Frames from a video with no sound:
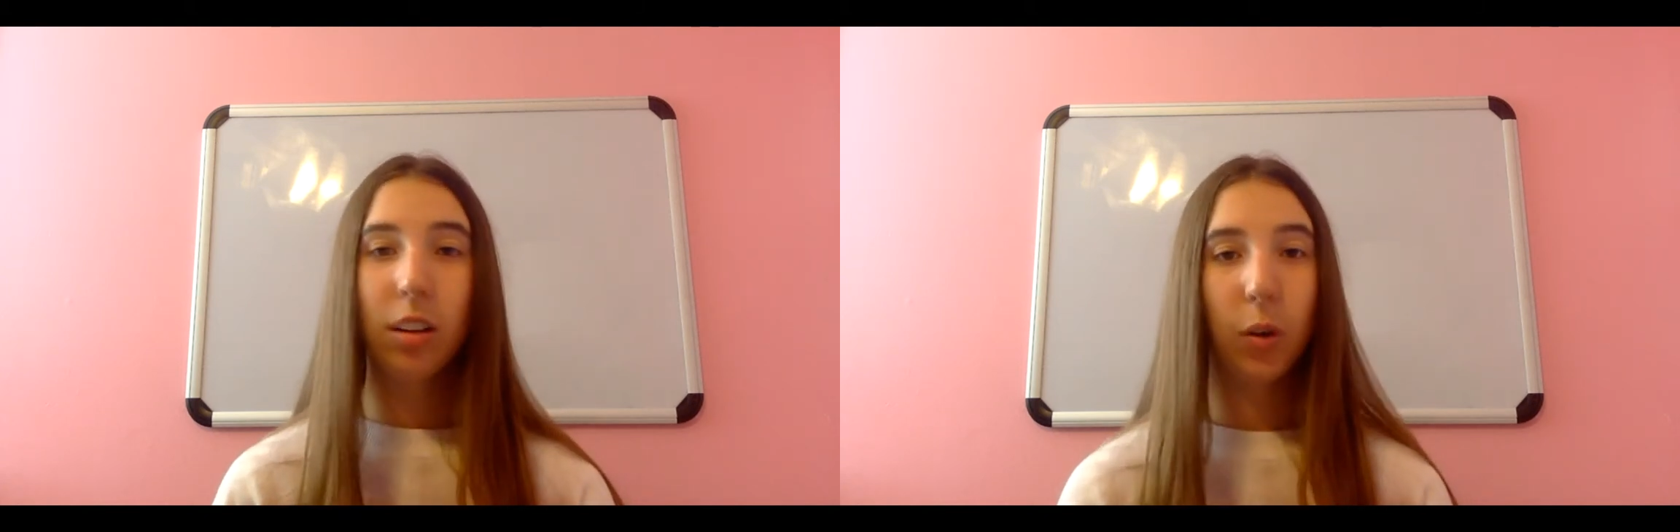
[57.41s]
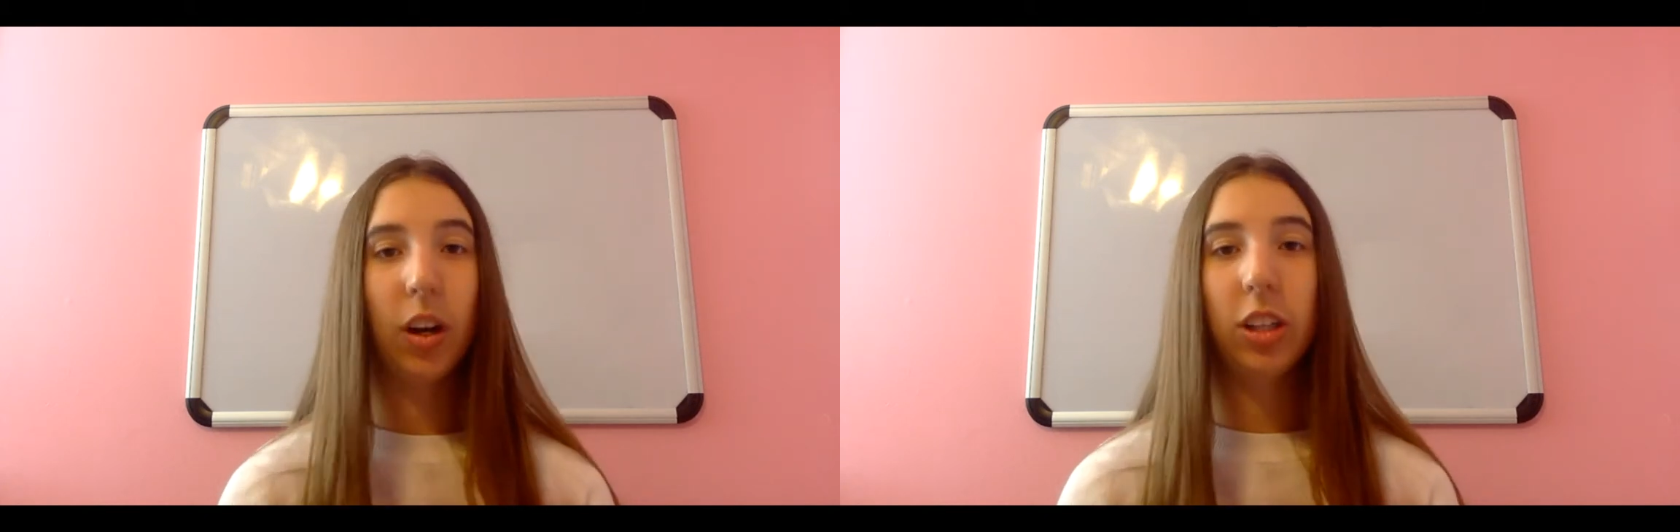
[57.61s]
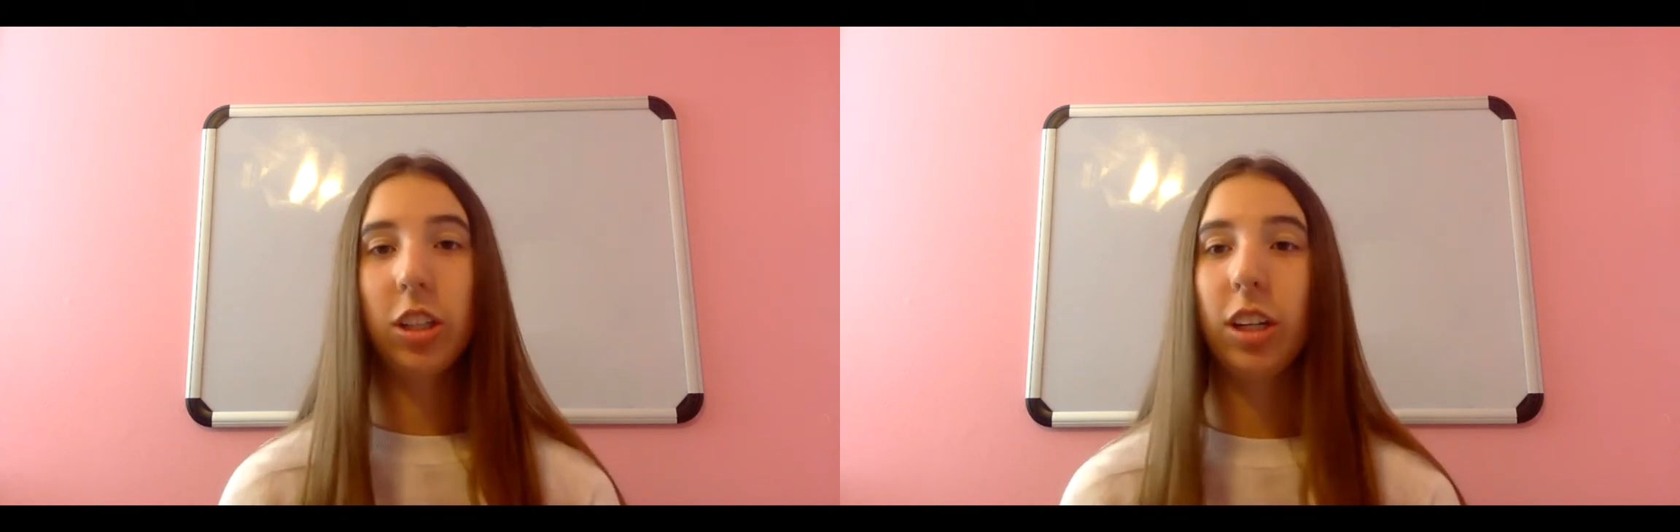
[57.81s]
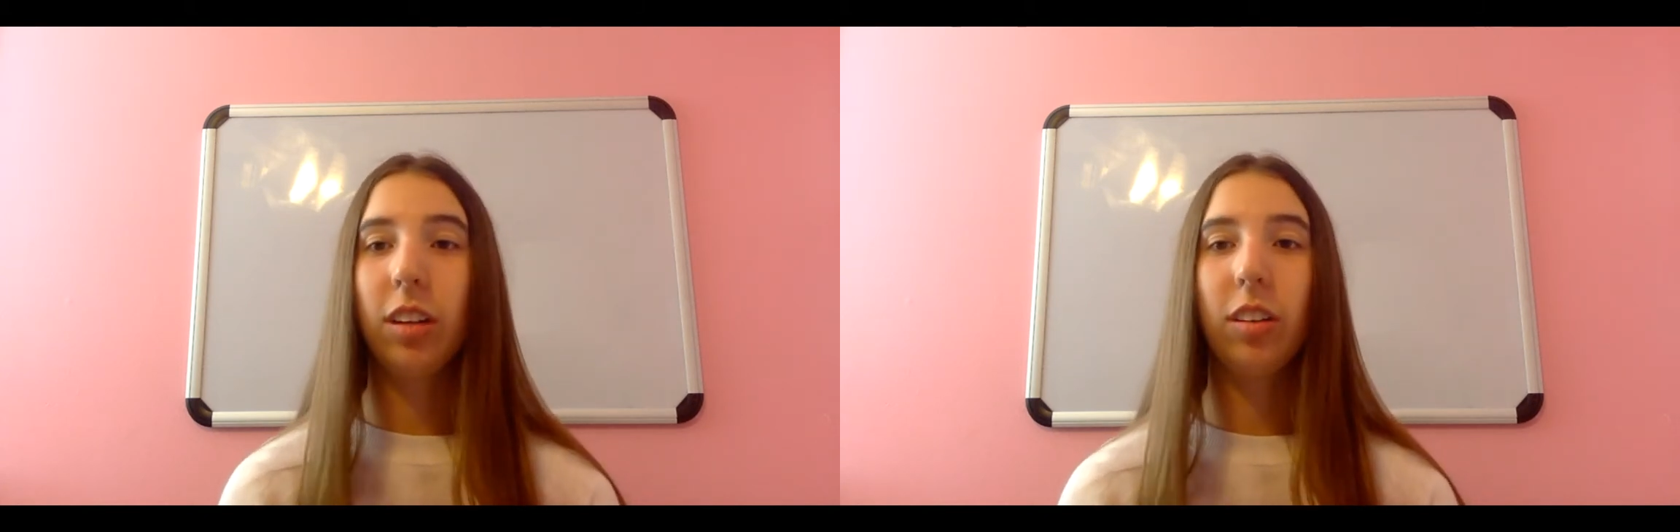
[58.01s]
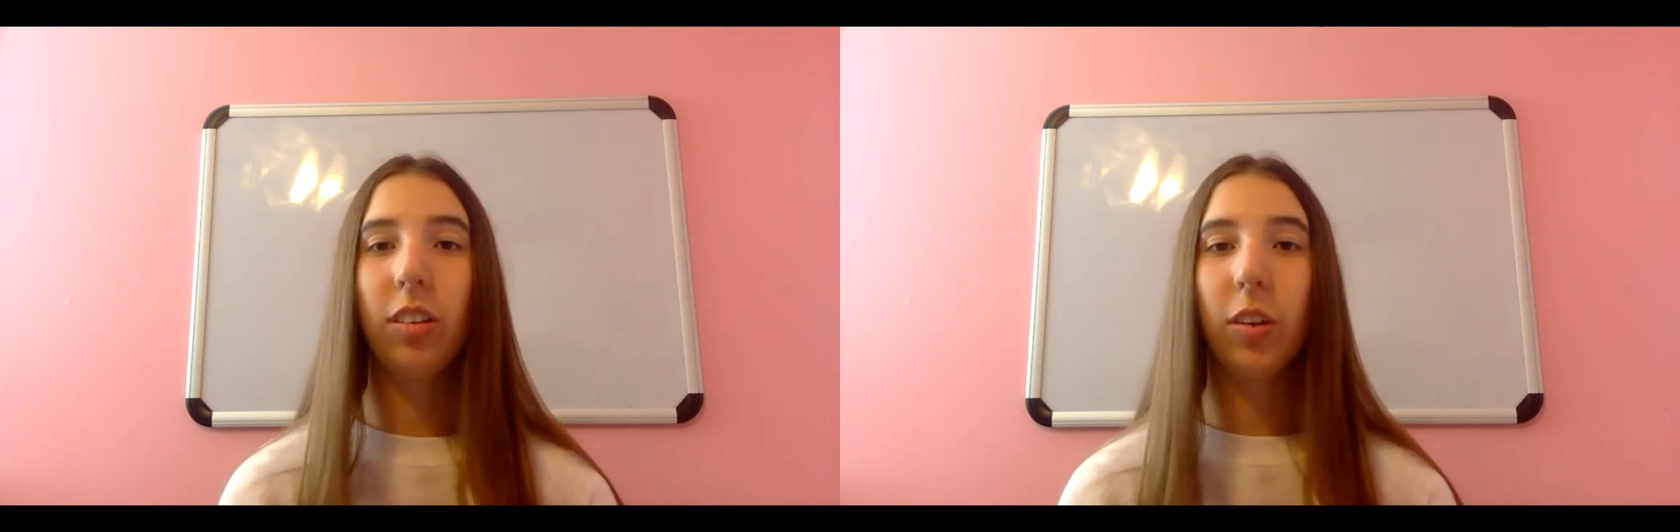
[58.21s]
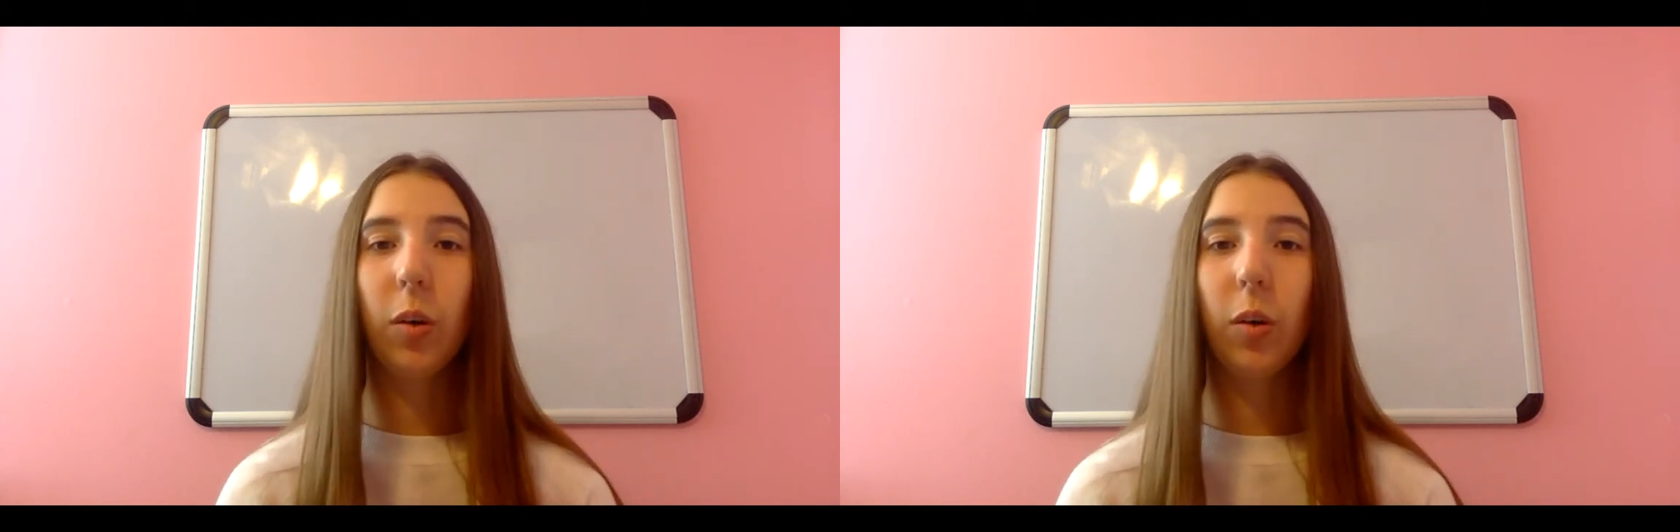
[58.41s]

questions